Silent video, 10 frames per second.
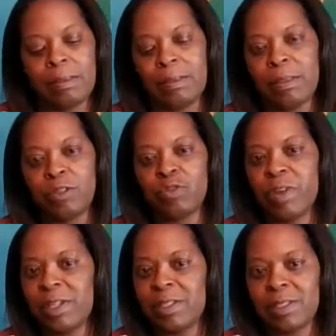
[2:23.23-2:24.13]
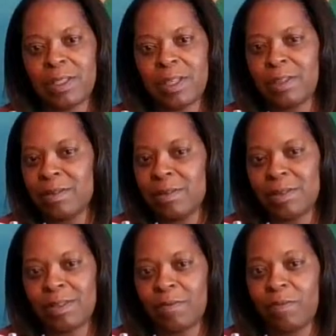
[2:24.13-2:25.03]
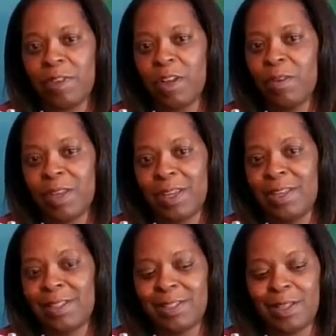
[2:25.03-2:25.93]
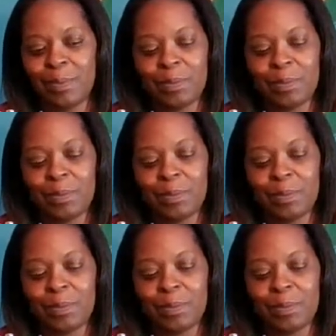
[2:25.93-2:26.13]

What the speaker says: the dress is very easy.